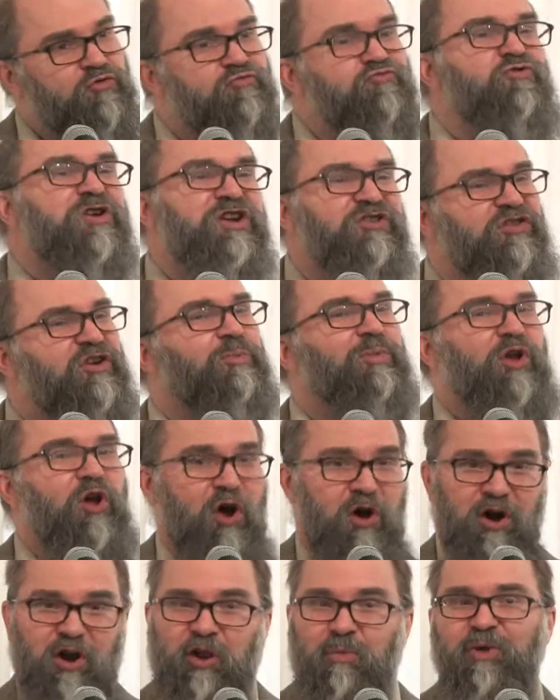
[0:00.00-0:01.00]
reasonable
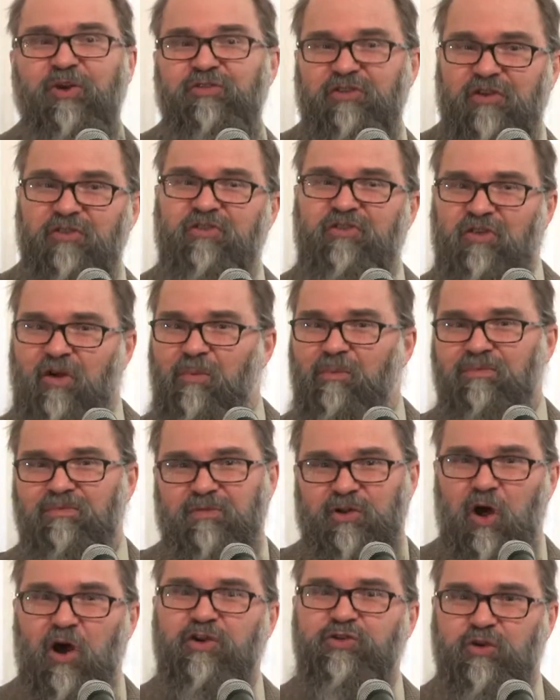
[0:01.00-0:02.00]
argument in some
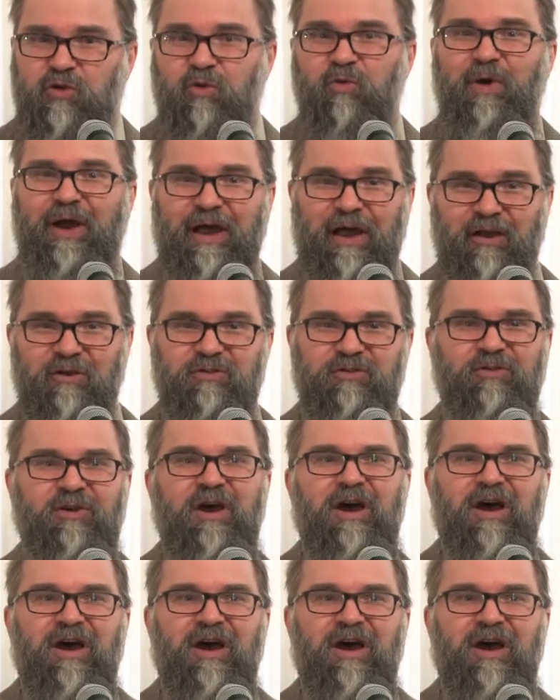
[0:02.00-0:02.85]
logical ways,